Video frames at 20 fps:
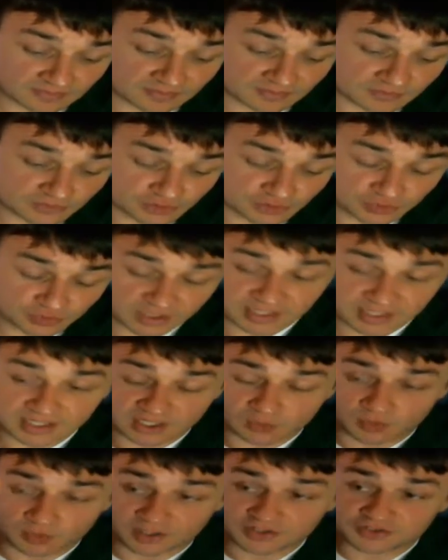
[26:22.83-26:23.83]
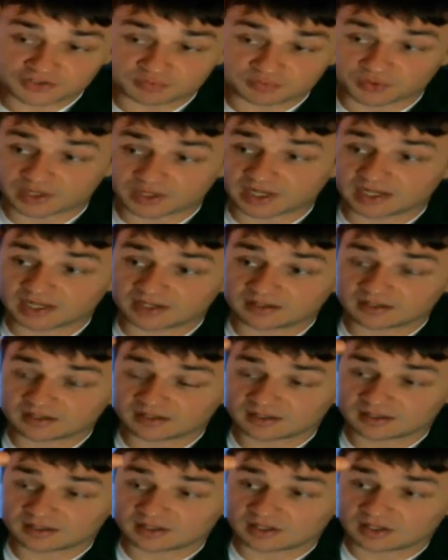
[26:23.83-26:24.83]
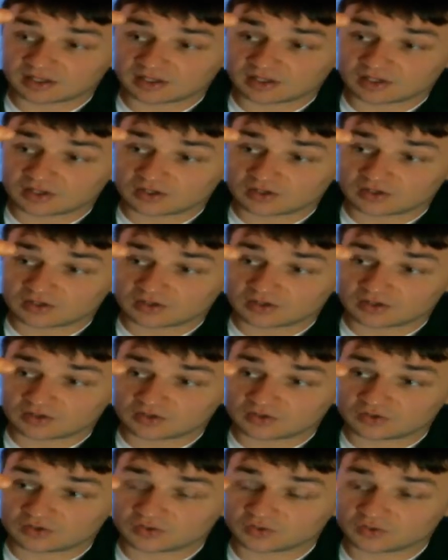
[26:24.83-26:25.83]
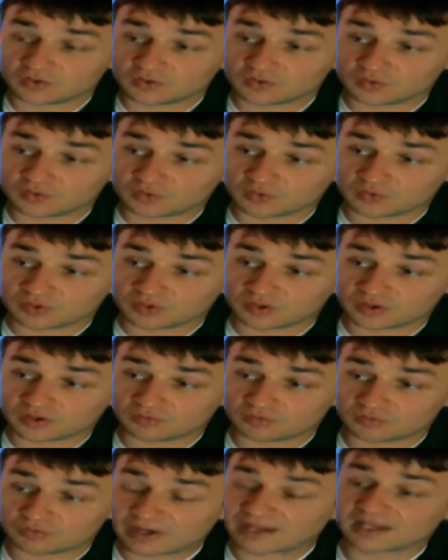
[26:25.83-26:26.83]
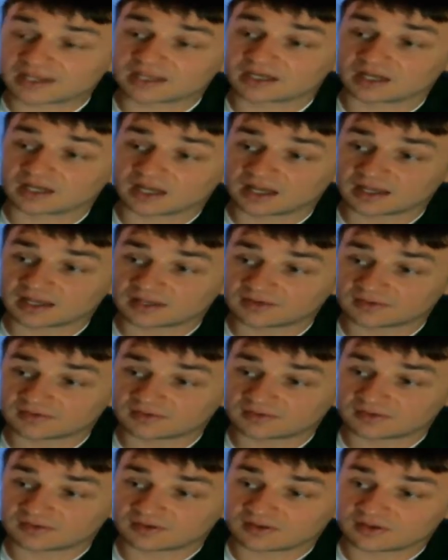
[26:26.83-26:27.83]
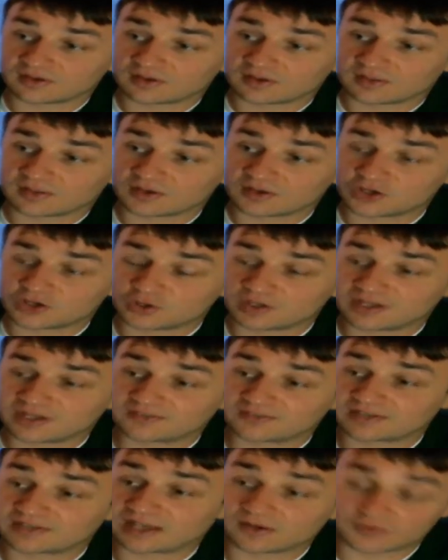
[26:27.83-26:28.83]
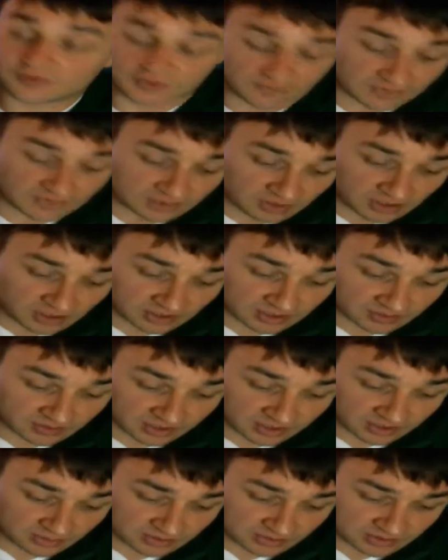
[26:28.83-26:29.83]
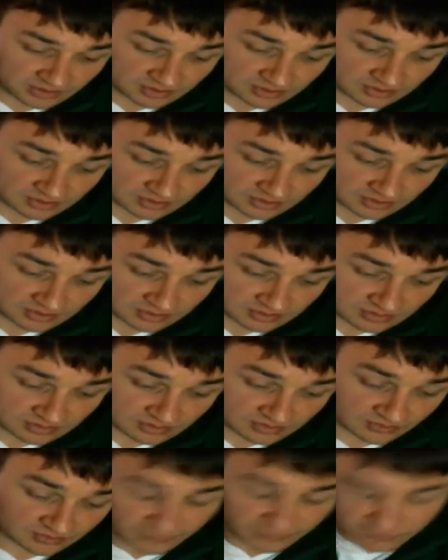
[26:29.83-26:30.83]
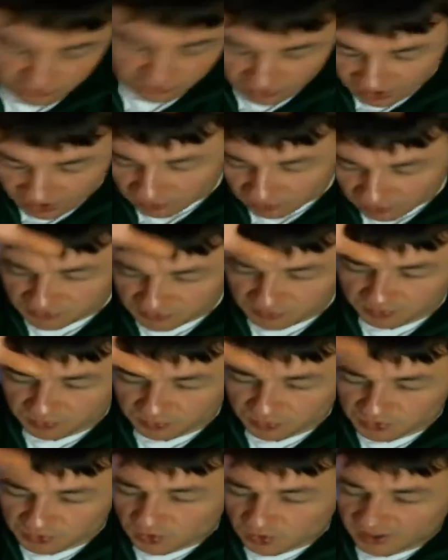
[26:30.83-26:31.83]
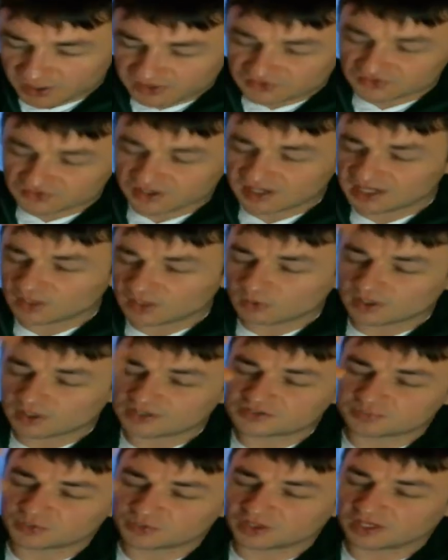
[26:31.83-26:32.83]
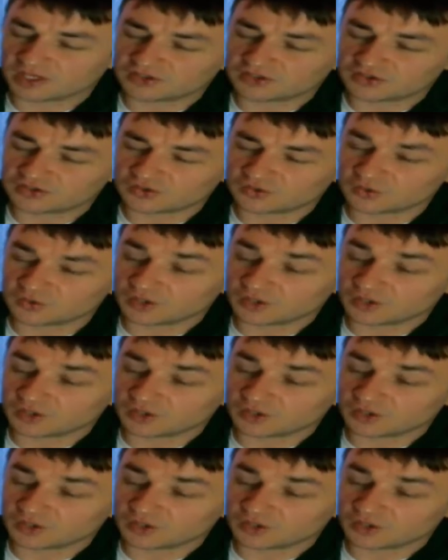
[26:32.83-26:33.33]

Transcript: training one's brain to recognize the unique sounds of the target language. So first training one's brain to